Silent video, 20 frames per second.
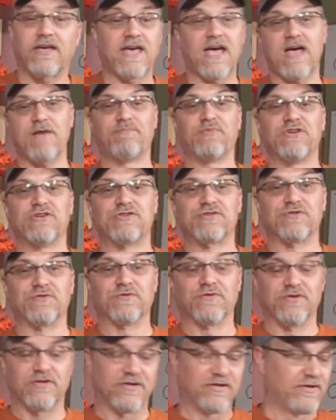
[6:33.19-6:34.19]
can't be
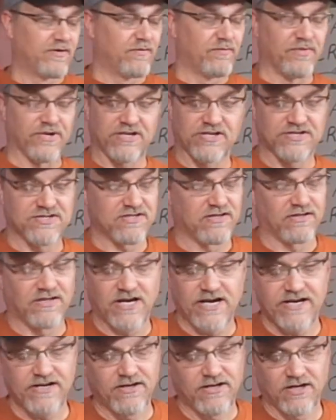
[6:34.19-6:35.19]
true, because the
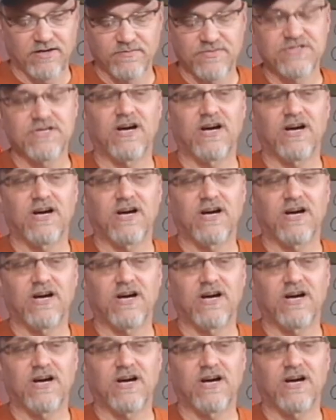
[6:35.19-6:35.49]
line comes